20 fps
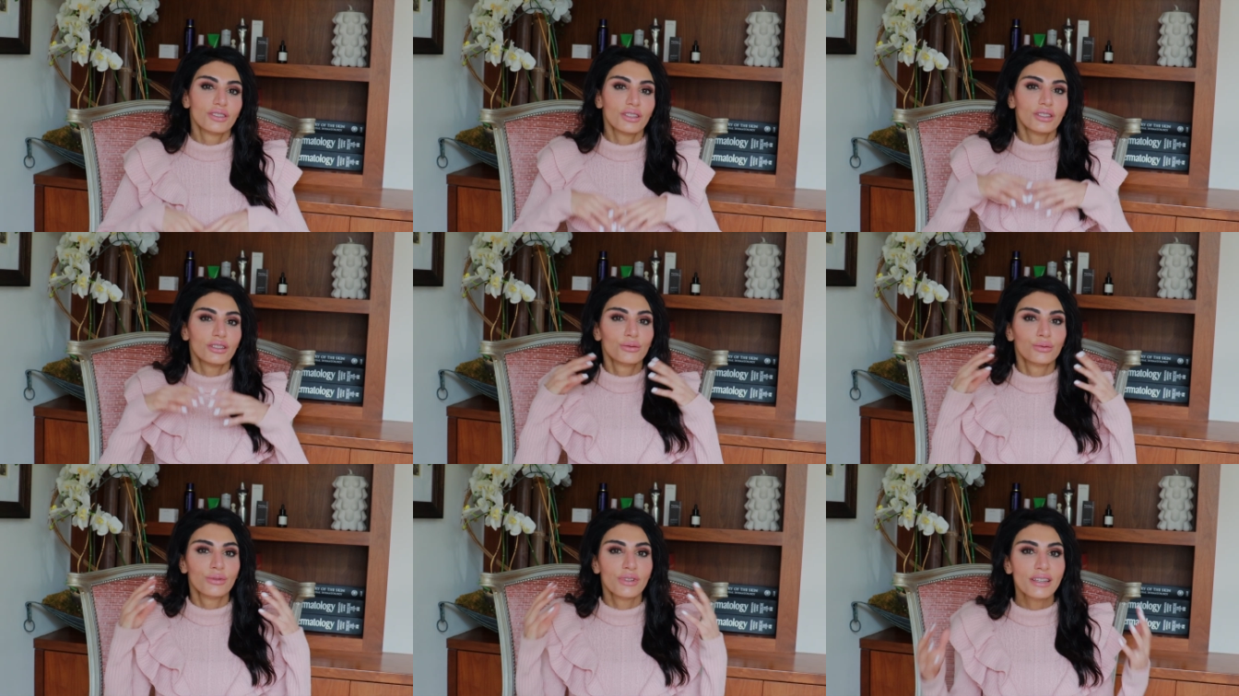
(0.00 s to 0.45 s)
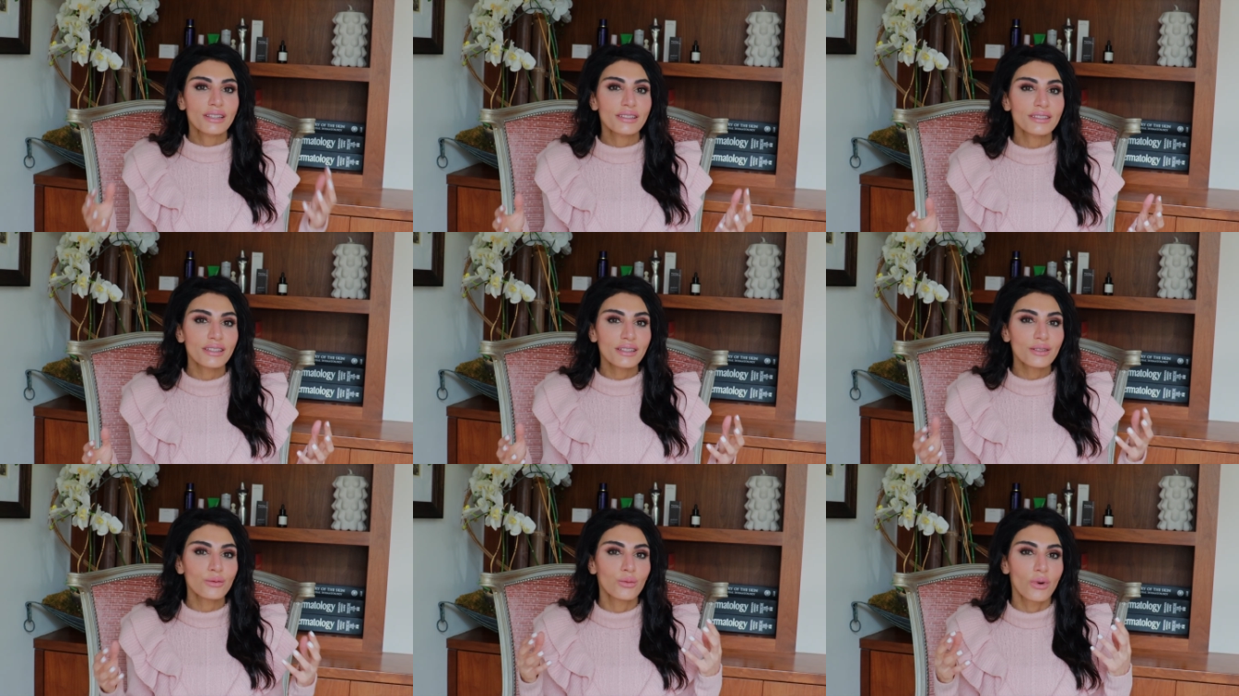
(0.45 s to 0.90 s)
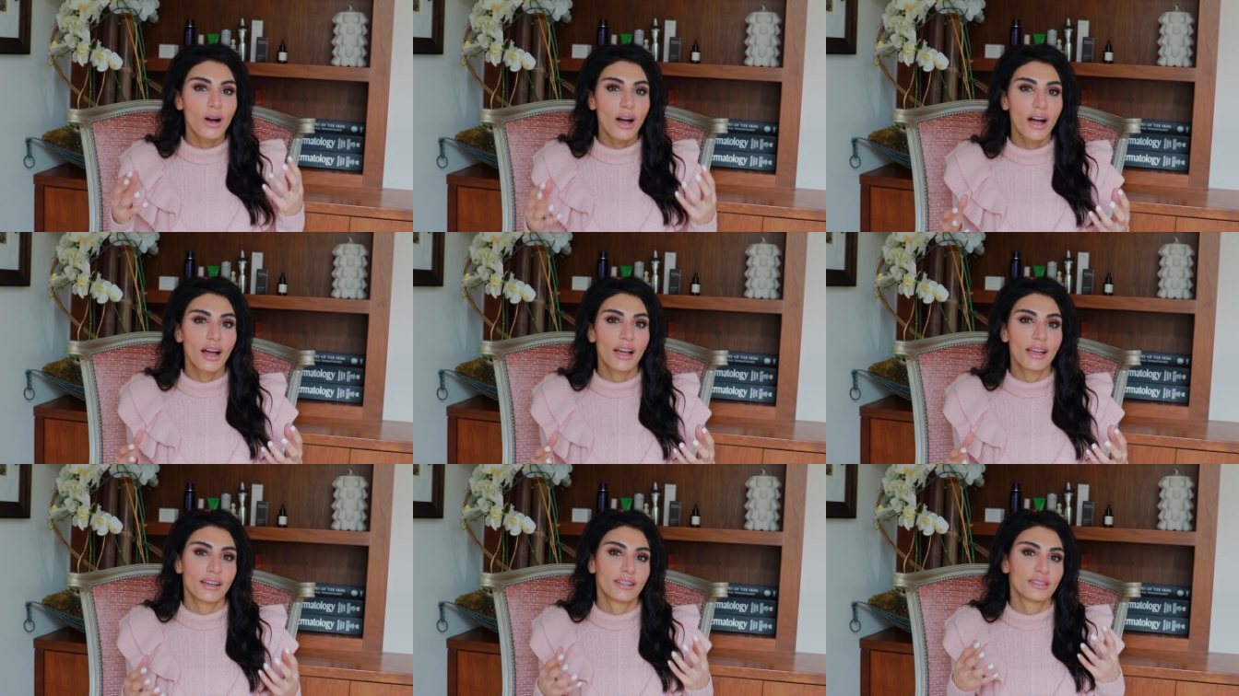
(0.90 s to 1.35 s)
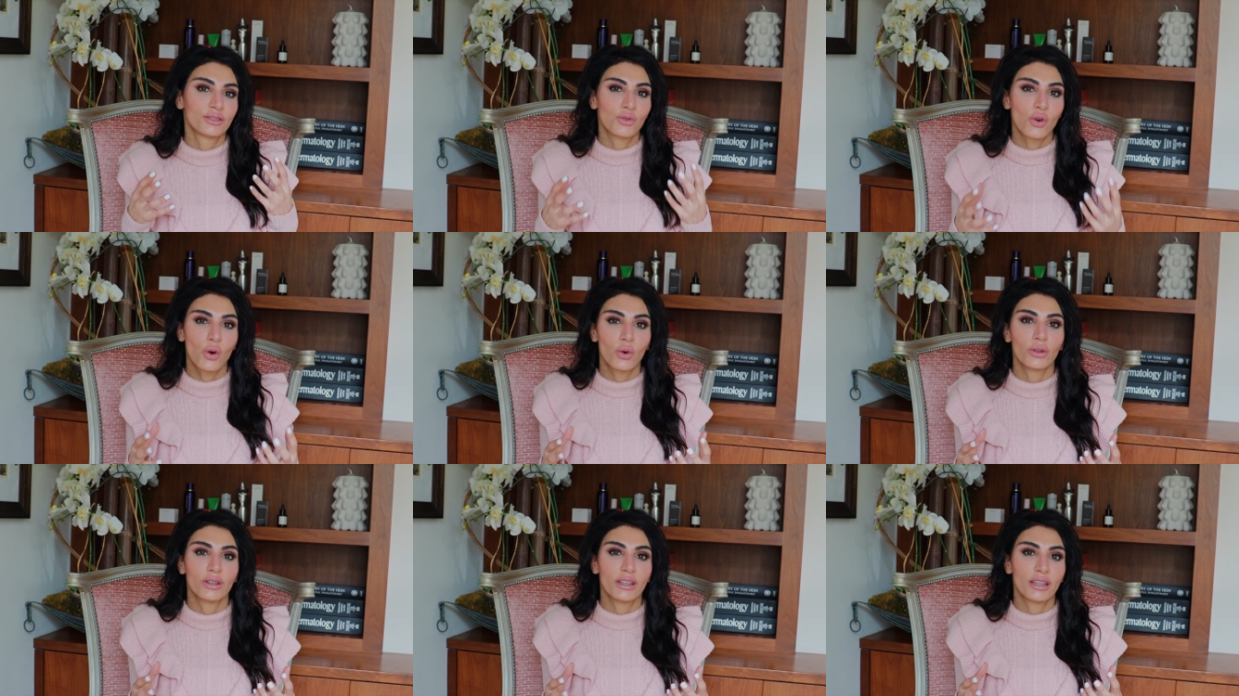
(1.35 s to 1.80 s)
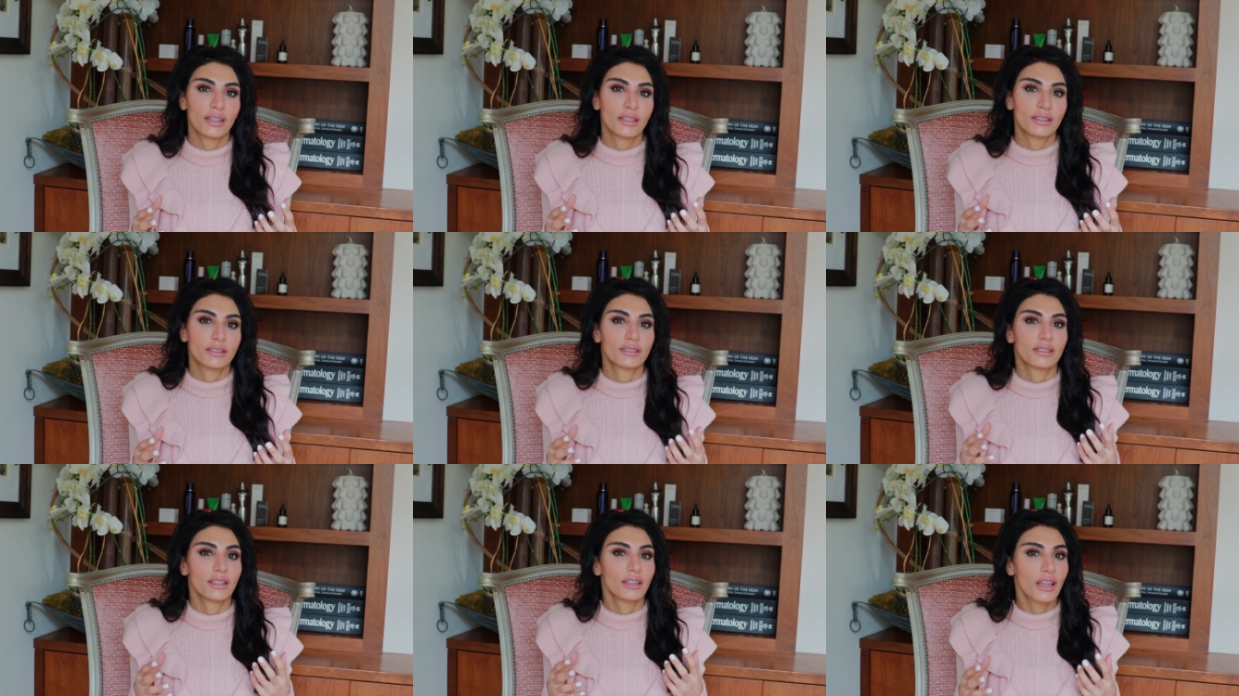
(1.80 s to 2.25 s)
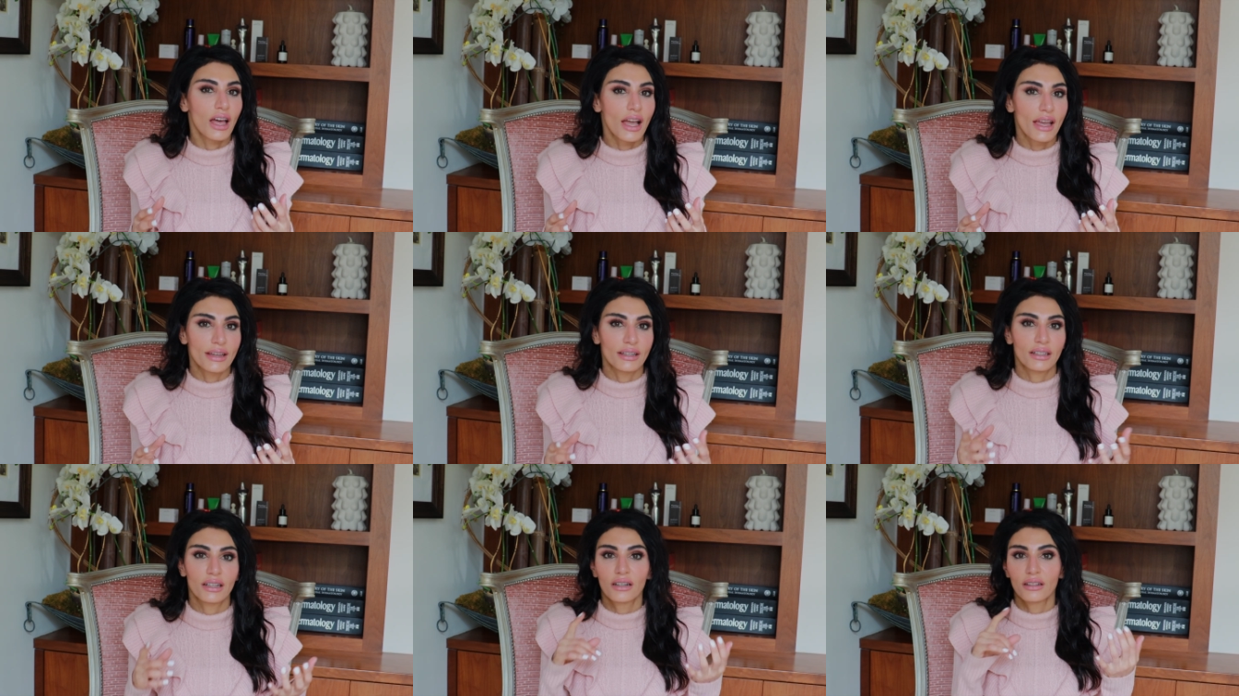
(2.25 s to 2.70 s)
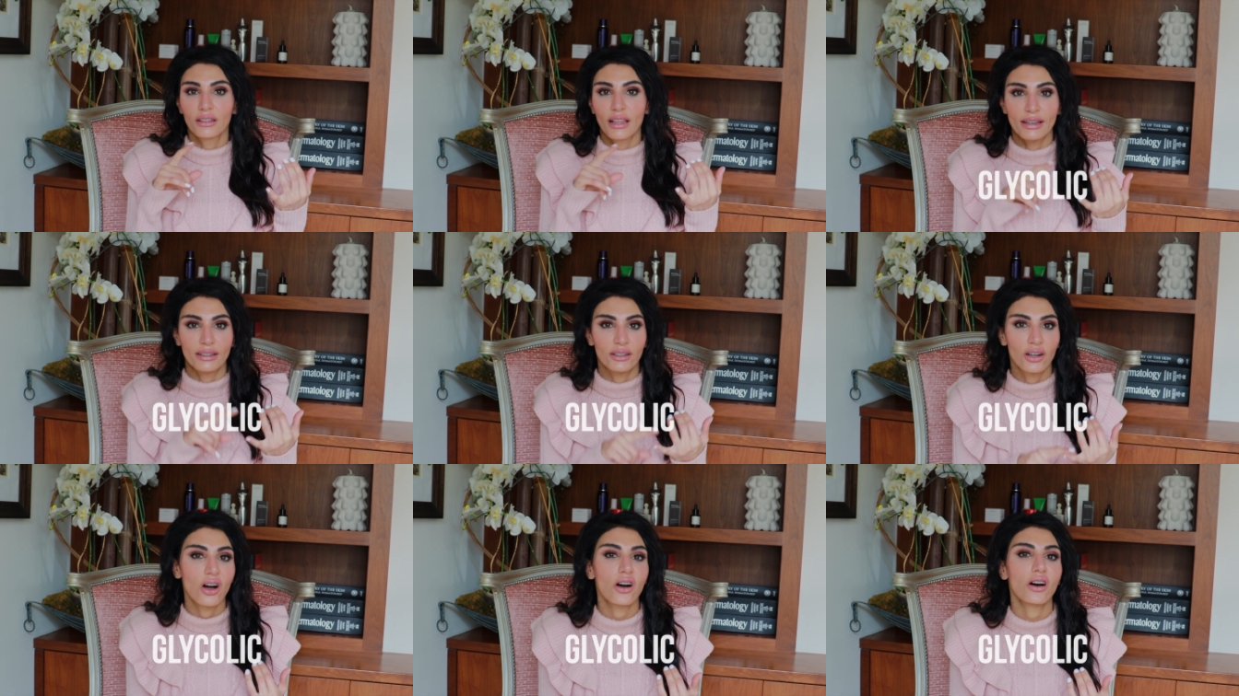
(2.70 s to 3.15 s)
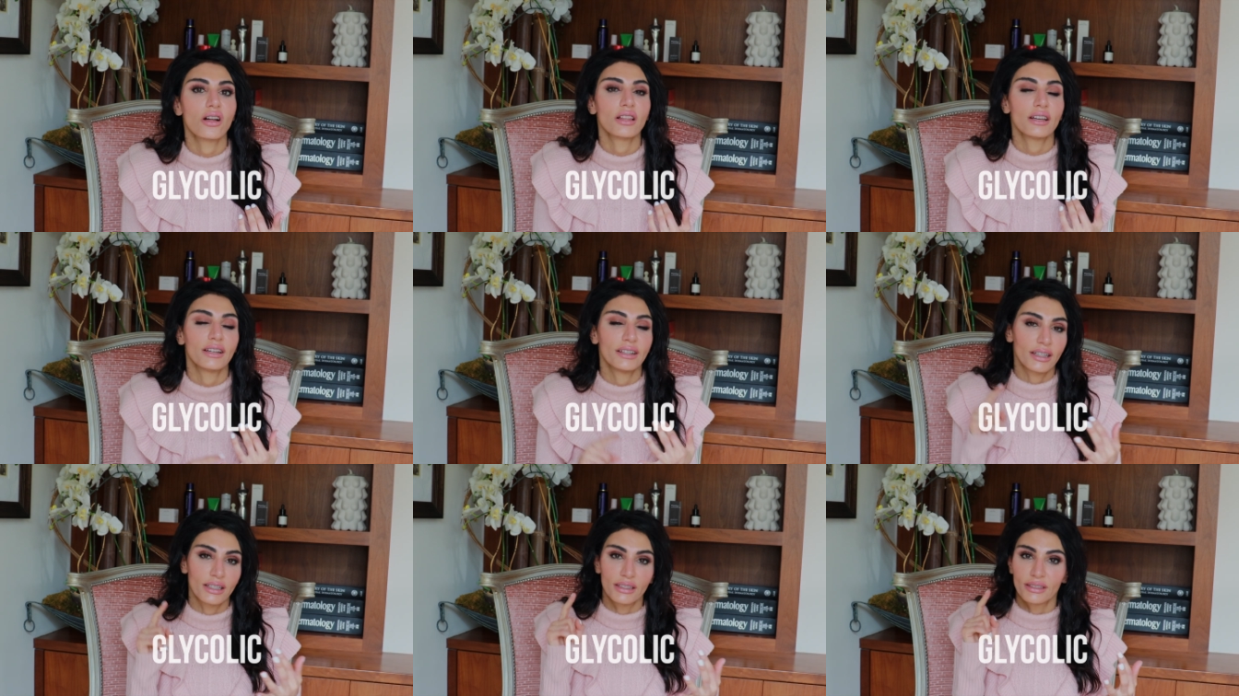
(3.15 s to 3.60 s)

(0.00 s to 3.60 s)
So the reason why exfoliants like glycolic